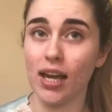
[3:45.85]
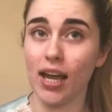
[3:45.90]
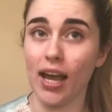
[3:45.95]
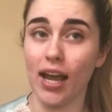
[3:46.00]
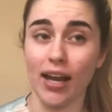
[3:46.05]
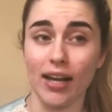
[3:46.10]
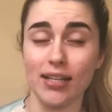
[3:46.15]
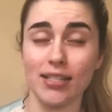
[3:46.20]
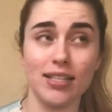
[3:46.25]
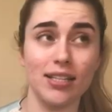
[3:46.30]

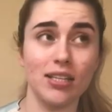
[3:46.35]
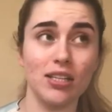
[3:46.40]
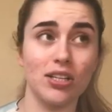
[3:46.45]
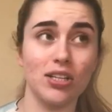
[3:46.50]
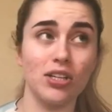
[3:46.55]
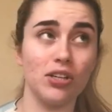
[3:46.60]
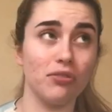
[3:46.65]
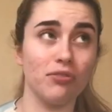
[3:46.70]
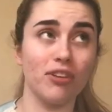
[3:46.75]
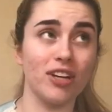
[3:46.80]
And
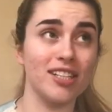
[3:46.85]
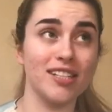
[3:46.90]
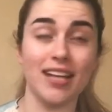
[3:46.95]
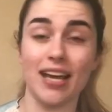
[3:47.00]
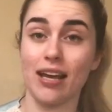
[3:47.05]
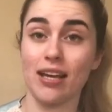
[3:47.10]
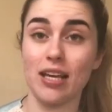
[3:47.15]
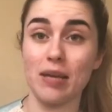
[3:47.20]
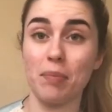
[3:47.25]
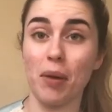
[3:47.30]
your friends
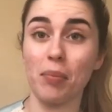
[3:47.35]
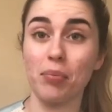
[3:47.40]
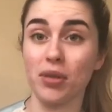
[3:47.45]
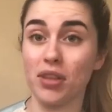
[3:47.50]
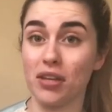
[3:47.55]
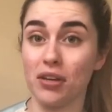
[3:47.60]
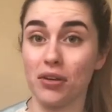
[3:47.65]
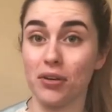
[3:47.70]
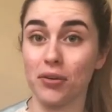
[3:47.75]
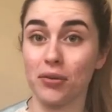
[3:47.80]
can't keep up
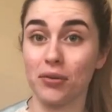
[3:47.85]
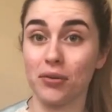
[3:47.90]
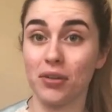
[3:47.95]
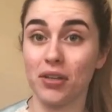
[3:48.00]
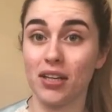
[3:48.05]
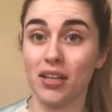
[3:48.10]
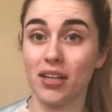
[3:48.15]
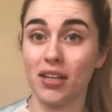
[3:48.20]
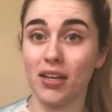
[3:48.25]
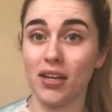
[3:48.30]
with you.
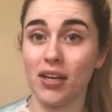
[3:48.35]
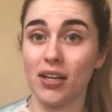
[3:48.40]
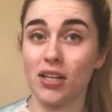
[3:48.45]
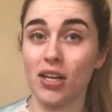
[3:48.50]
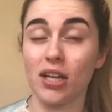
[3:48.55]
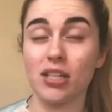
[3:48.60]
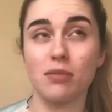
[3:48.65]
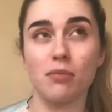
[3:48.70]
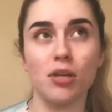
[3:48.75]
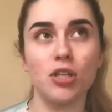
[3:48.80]

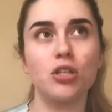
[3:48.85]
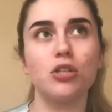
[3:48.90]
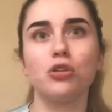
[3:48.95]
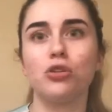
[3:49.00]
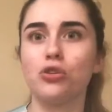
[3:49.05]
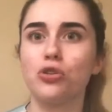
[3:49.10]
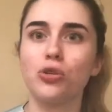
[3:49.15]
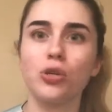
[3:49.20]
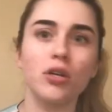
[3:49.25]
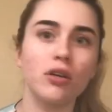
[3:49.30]
Not to mention,
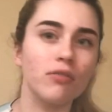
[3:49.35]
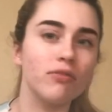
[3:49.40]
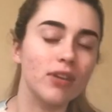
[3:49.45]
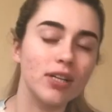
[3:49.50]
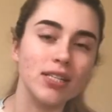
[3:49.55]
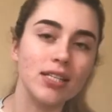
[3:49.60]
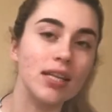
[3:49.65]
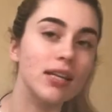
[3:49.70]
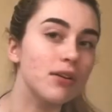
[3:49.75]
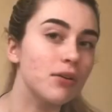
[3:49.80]
you treat your
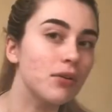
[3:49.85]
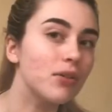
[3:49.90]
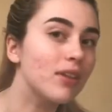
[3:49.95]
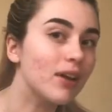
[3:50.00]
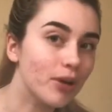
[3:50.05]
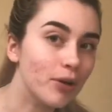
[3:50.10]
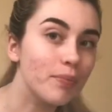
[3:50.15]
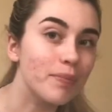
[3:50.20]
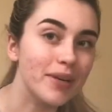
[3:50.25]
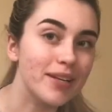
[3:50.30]
friends like your
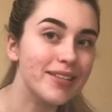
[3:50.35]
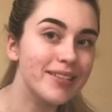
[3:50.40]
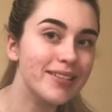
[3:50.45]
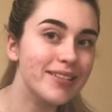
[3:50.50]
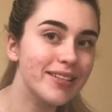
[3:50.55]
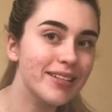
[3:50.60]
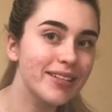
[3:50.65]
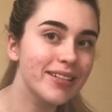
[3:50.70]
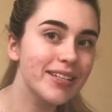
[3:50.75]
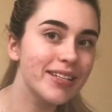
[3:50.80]

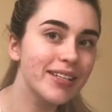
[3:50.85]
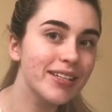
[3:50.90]
therapist.